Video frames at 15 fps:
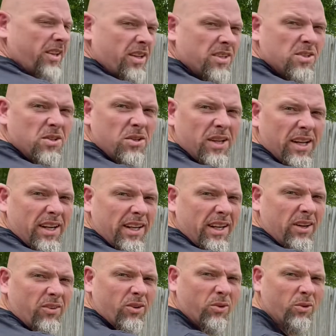Let's do that
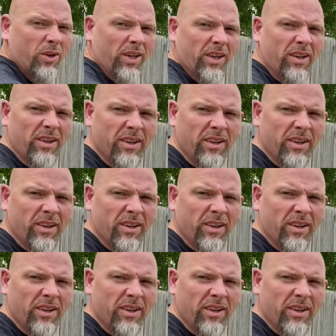again real quick.